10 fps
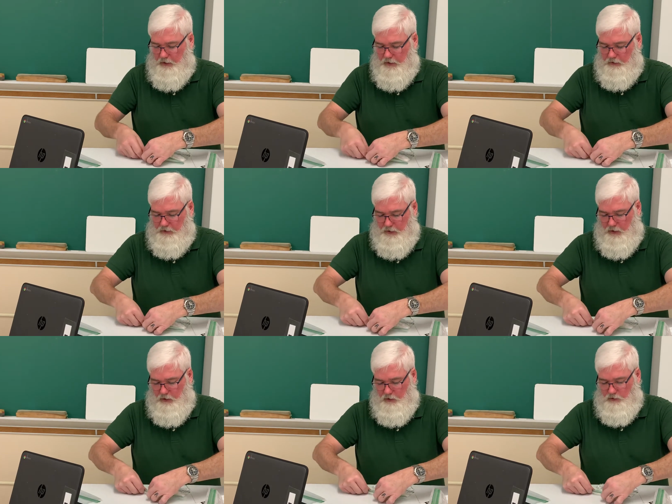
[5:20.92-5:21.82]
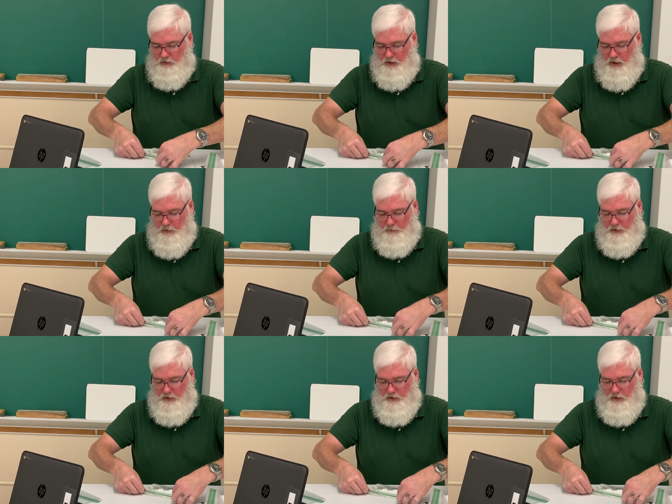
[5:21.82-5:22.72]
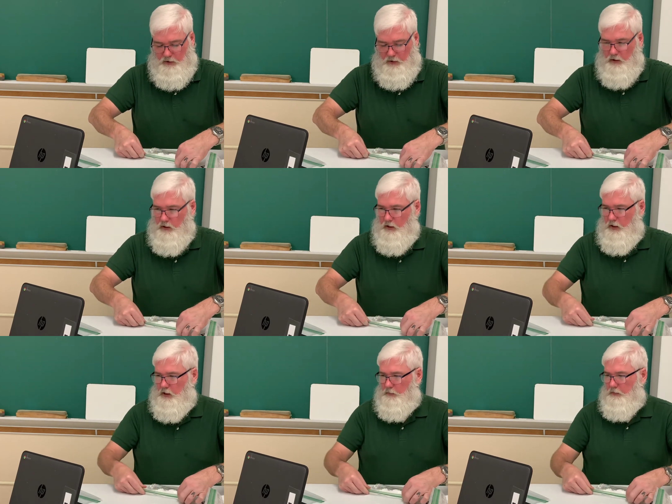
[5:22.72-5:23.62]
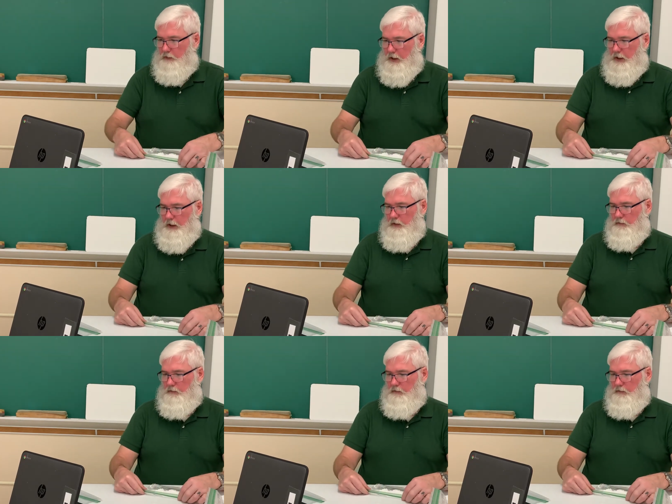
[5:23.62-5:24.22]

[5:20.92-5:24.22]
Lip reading: as I close it up. And are we ready?